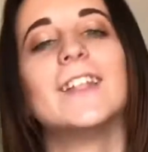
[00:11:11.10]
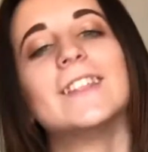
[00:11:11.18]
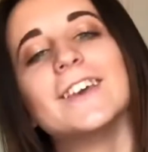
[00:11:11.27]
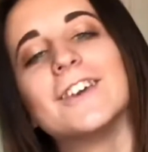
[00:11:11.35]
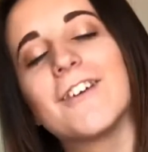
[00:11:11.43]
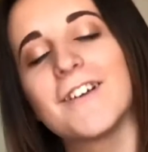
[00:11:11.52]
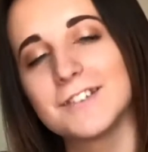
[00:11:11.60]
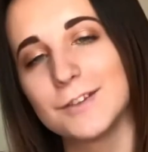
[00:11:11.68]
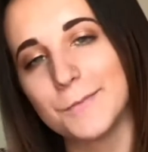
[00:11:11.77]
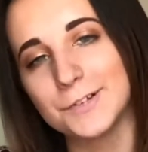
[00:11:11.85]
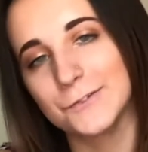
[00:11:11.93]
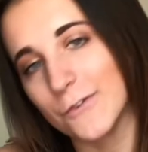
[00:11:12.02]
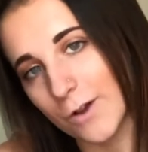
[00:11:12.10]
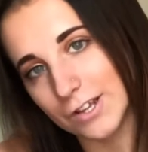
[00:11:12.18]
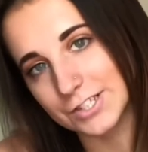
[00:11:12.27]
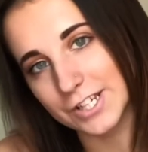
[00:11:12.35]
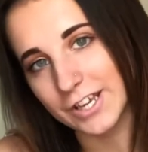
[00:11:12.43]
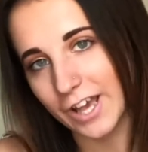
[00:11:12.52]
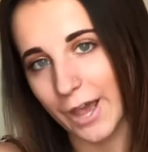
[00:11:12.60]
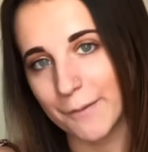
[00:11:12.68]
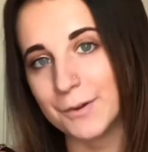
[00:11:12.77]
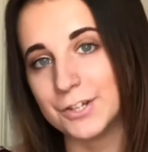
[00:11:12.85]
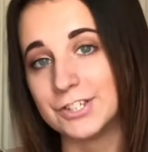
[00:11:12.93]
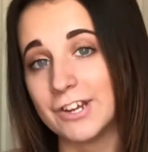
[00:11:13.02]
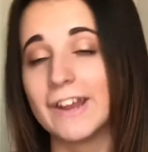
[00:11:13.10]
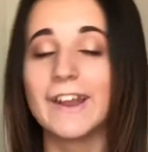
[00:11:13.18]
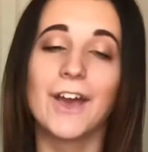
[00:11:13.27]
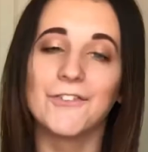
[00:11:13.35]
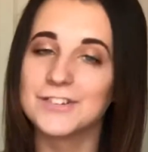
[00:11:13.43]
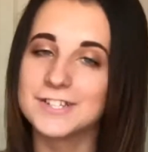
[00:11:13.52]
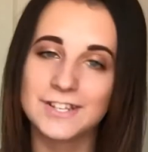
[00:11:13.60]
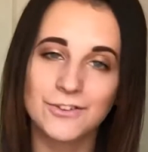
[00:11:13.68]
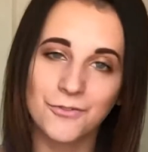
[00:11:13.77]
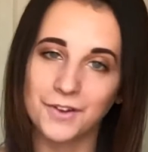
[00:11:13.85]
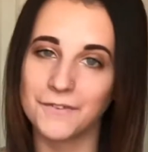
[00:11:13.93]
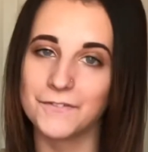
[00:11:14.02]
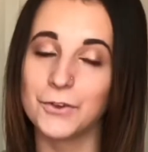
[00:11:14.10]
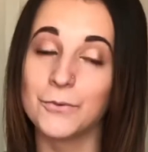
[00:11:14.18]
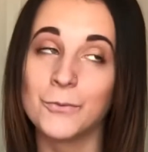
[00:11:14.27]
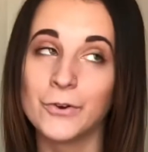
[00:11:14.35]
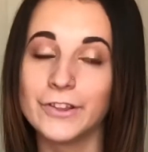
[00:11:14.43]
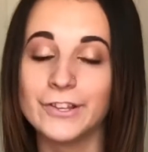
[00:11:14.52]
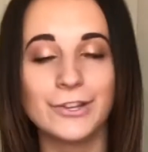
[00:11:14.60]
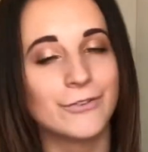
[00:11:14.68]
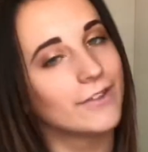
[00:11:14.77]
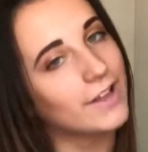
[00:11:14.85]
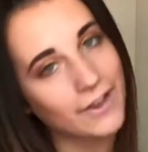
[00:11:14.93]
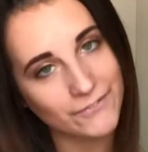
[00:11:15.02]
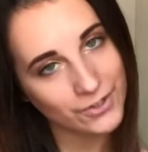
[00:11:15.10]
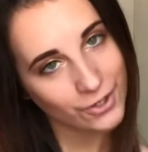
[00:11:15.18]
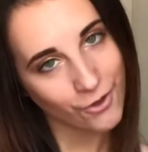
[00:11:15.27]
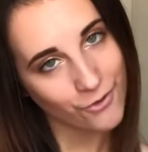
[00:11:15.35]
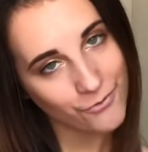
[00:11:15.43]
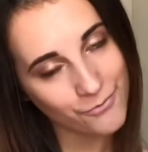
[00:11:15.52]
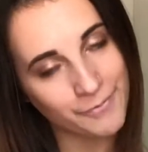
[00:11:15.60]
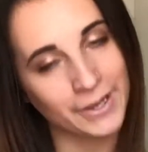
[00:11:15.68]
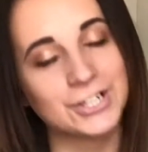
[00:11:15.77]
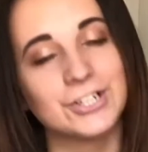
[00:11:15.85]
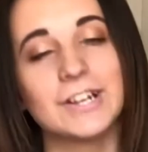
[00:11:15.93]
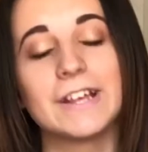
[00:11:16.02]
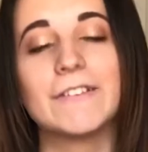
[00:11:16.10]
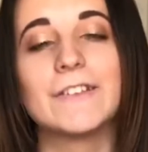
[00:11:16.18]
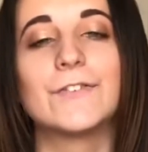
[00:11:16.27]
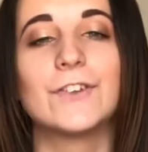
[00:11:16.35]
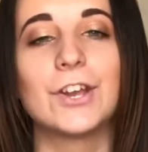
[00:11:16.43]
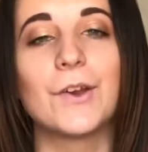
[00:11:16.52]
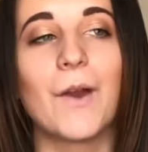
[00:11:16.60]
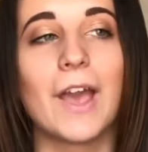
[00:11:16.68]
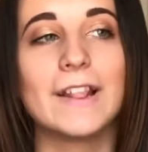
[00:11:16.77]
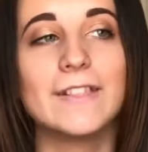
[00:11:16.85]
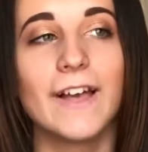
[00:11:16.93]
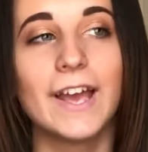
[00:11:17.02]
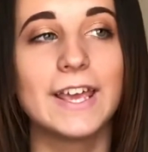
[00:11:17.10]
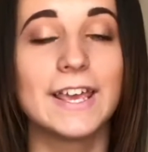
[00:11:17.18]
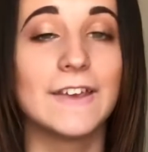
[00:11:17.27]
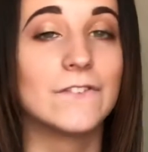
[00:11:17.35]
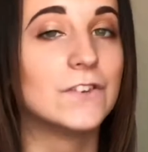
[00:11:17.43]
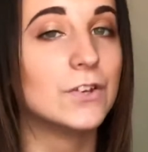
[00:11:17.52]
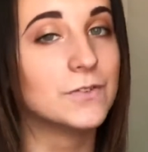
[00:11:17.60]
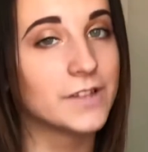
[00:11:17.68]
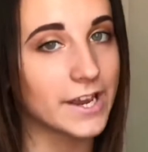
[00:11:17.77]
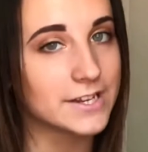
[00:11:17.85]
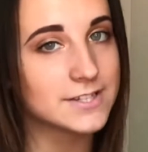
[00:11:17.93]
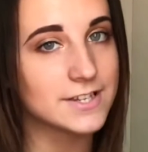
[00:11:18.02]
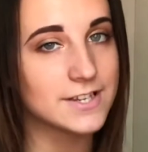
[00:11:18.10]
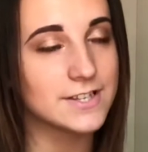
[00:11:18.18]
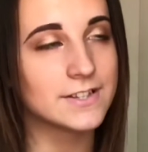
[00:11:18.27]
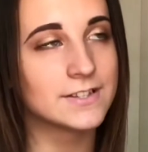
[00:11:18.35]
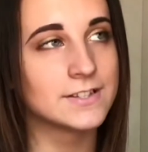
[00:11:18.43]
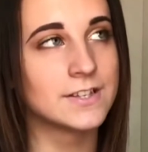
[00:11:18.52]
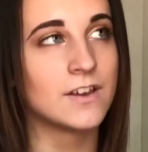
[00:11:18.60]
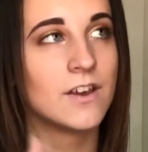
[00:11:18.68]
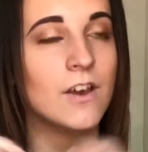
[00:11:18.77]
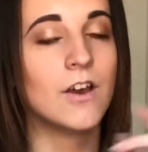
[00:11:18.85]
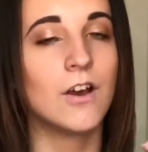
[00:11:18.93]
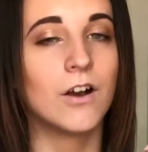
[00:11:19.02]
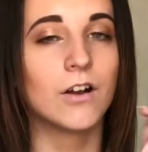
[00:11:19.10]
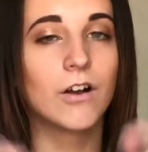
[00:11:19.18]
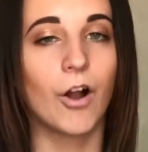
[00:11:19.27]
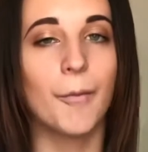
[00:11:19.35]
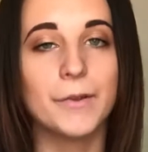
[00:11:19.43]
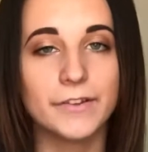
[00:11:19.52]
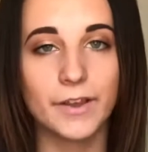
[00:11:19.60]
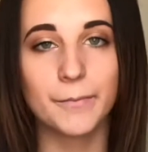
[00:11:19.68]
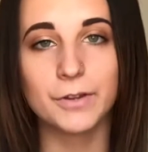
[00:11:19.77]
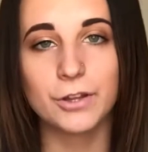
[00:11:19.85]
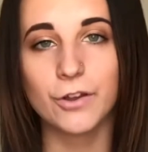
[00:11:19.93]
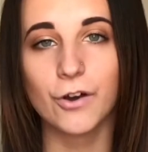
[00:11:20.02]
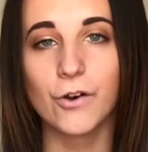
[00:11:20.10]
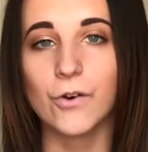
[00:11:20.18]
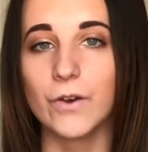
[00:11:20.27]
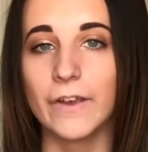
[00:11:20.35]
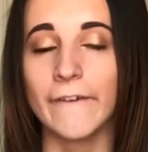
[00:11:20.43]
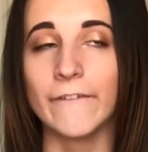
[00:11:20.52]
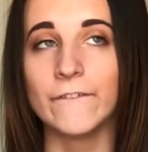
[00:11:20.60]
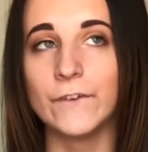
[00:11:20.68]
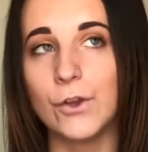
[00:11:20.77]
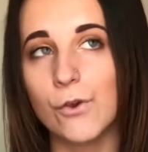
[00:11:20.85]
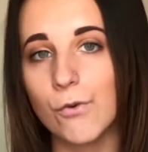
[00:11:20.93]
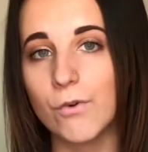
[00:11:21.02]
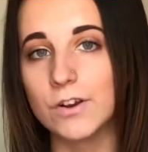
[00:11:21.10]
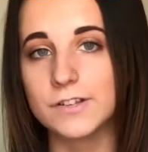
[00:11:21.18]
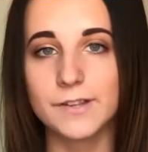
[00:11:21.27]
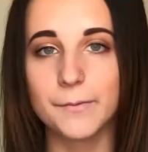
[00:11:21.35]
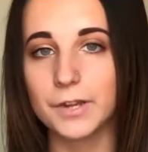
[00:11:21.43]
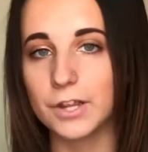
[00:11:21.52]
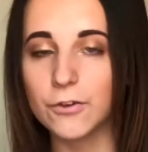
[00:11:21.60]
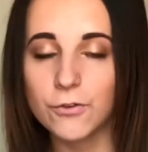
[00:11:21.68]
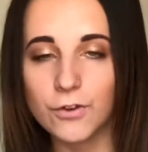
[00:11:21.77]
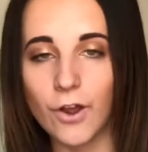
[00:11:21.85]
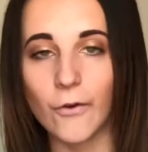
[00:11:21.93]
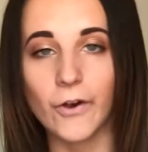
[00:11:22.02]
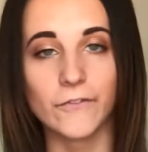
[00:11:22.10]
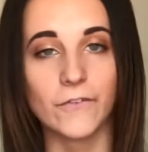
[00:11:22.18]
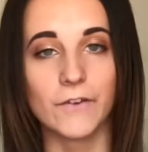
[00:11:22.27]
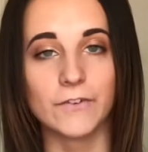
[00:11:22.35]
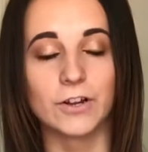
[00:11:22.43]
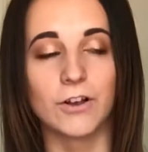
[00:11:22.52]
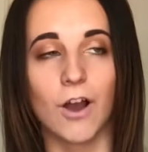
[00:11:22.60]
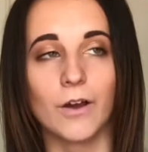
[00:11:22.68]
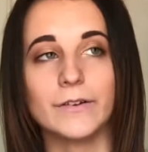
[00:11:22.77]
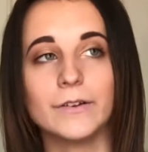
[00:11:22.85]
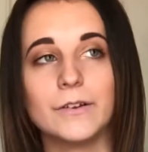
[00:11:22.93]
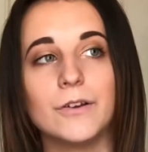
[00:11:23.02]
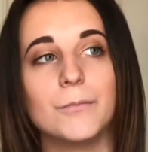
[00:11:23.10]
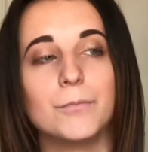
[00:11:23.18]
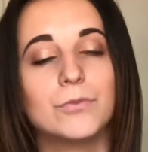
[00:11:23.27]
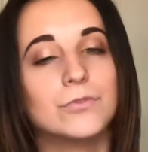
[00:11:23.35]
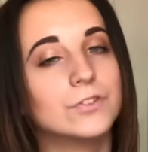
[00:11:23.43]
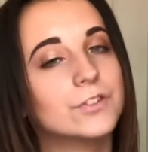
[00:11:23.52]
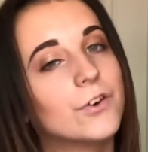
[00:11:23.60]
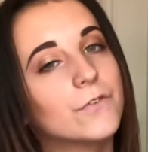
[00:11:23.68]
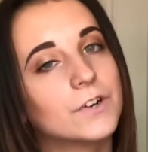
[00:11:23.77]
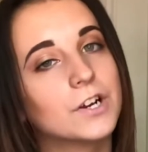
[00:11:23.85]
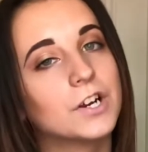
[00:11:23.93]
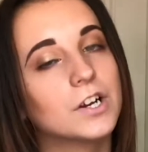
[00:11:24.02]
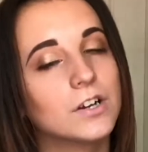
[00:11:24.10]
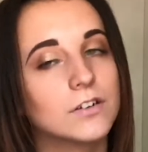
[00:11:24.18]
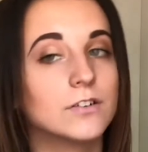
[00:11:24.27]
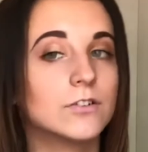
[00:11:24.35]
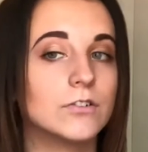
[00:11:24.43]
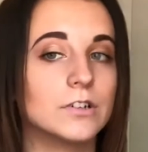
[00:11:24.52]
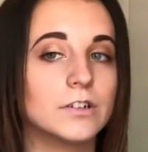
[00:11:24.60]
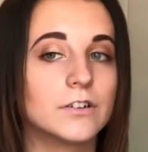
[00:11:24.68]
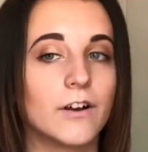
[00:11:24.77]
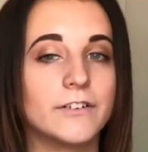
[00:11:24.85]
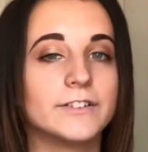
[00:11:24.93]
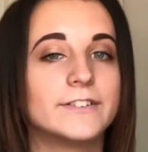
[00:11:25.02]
Thank you guys so much for watching. I appreciate every single one of you more than you will ever know. Make sure to give this video a like if you liked it. Comment down below if you or somebody you know have ever gotten pulled over or got a